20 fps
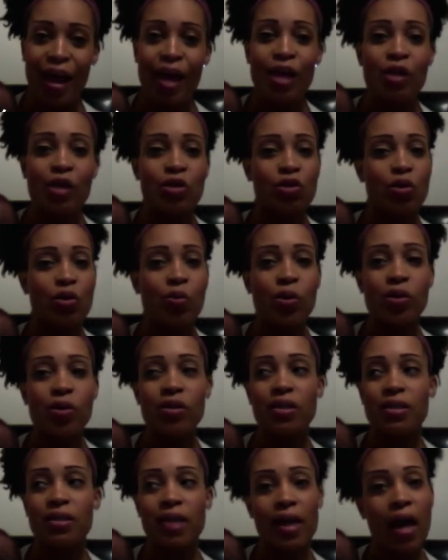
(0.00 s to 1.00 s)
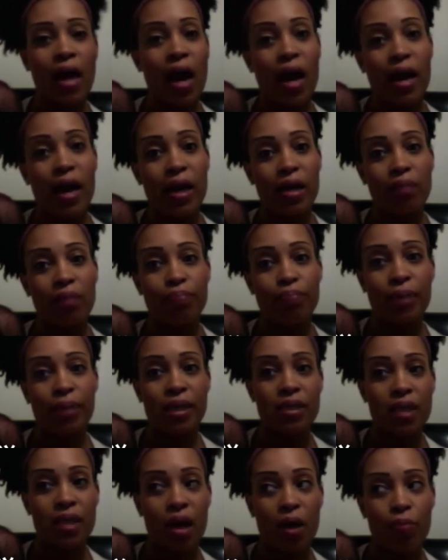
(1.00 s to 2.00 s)
So we were just like, all right,
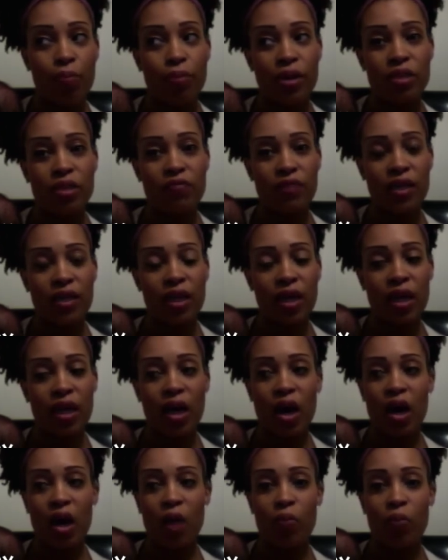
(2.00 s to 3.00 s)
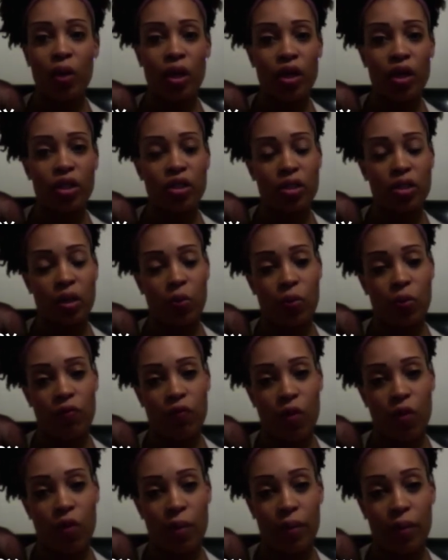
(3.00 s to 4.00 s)
peace out, breastfeeding. We're going to stick with
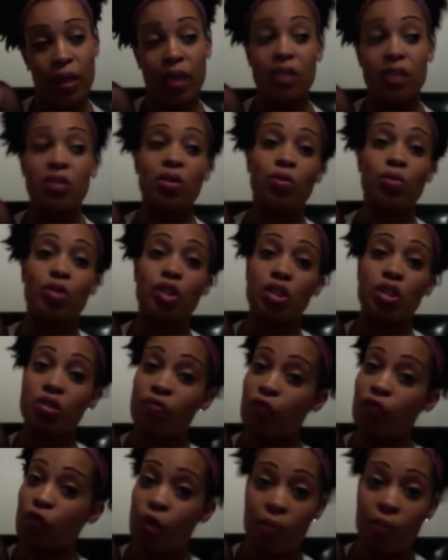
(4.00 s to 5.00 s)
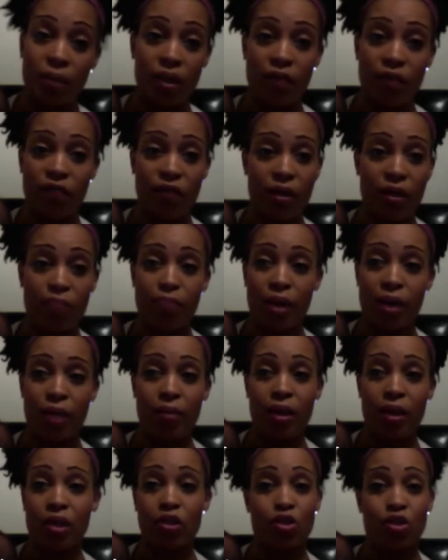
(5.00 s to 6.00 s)
formula. So she's a formula-fed
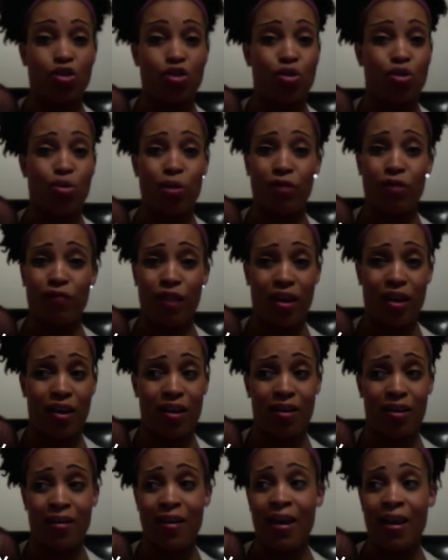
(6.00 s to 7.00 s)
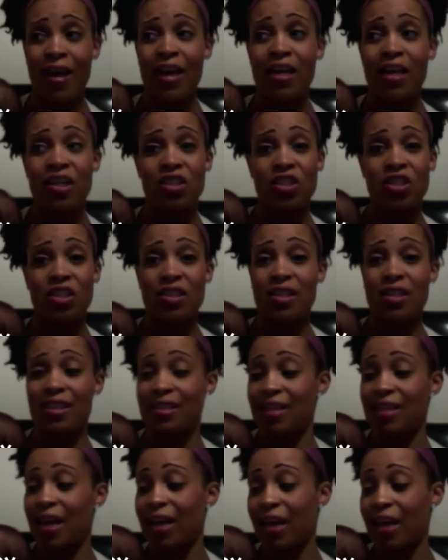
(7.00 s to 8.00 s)
baby. It's totally fine. She's
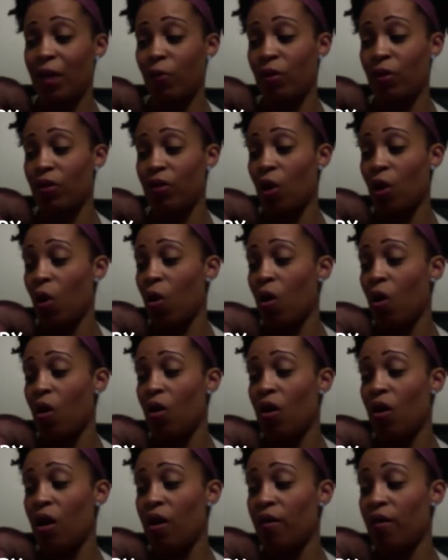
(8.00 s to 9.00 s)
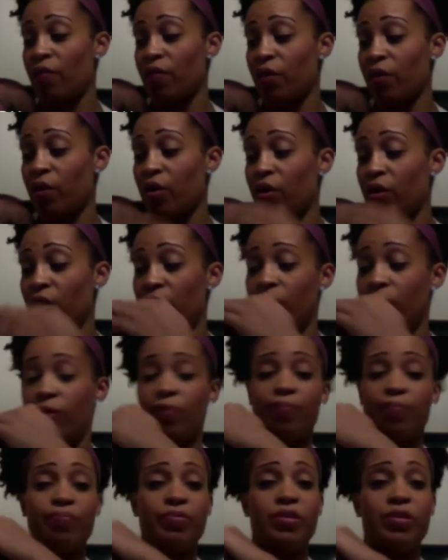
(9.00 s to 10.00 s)
excelling with all of her
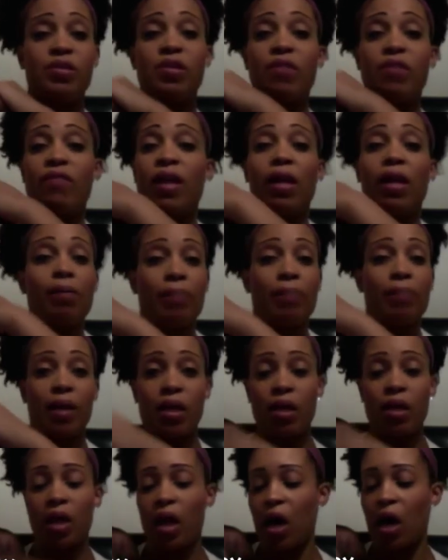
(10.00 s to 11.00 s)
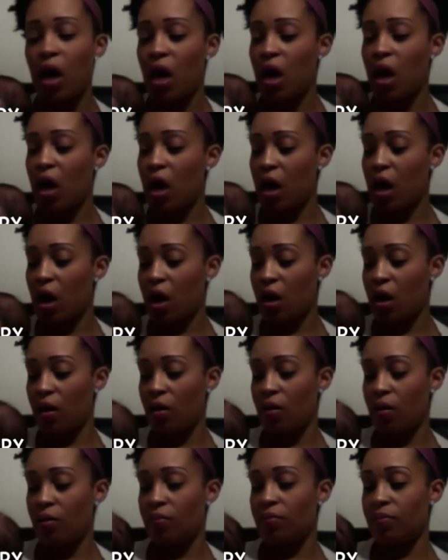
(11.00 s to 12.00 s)
development.
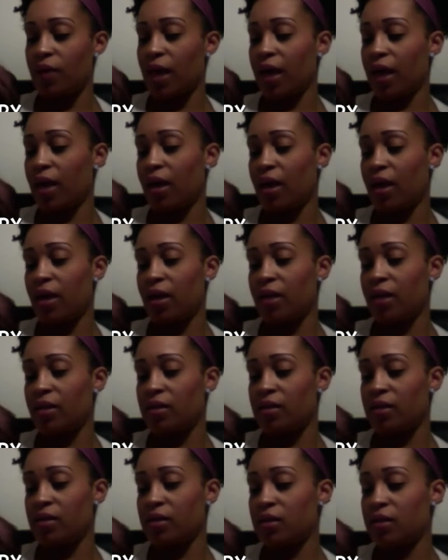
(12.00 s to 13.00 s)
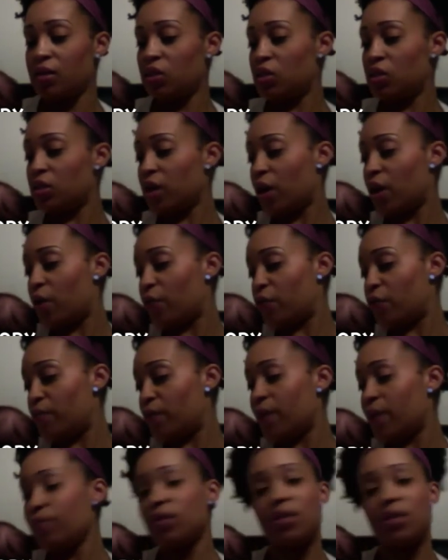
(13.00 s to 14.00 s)
And she's a healthy
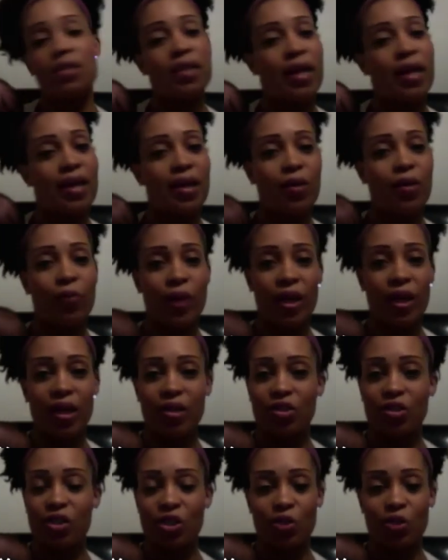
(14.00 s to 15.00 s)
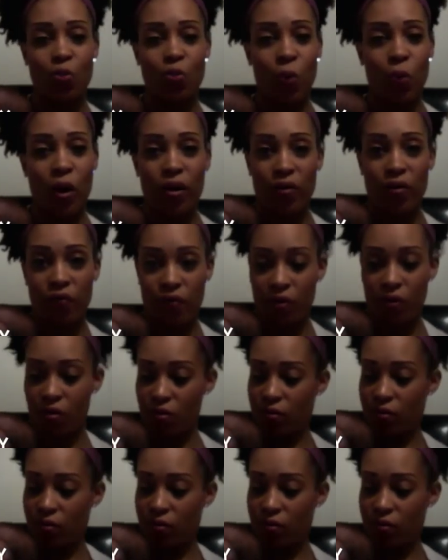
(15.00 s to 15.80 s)
baby. She's gaining weight, and she's wonderful.